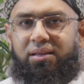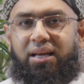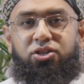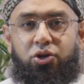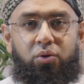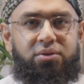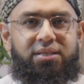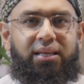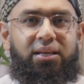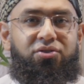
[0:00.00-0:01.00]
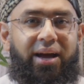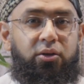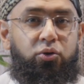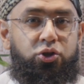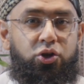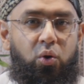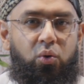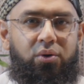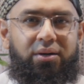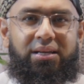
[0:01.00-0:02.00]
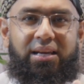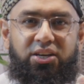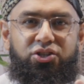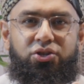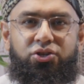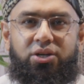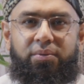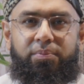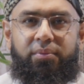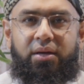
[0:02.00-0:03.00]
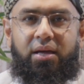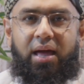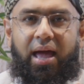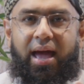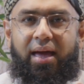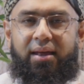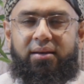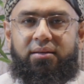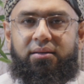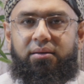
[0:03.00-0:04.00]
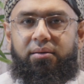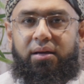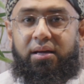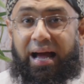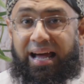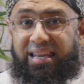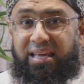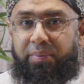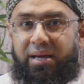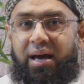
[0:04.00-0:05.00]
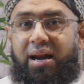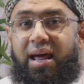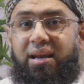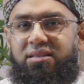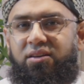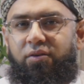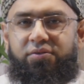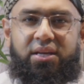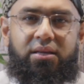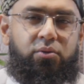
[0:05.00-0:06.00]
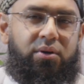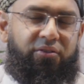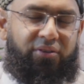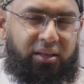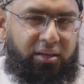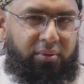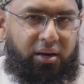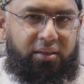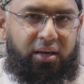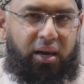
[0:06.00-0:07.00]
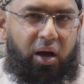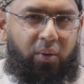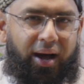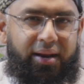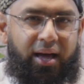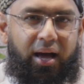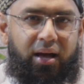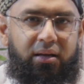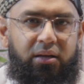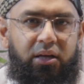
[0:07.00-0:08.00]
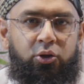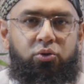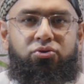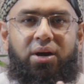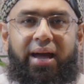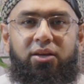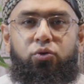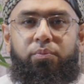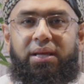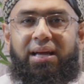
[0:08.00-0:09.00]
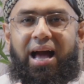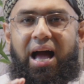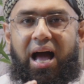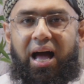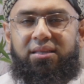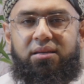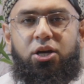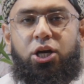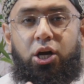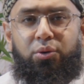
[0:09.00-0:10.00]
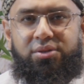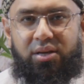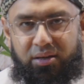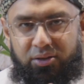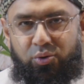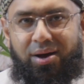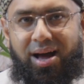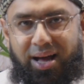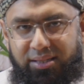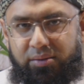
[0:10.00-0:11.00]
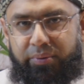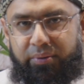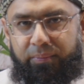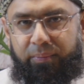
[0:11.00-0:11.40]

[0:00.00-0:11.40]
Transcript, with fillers: That shows that he tried to show relationship and Ali being a relative of Sayyidina Fatima radiallahu anha to try to bring her heart closer to her husband.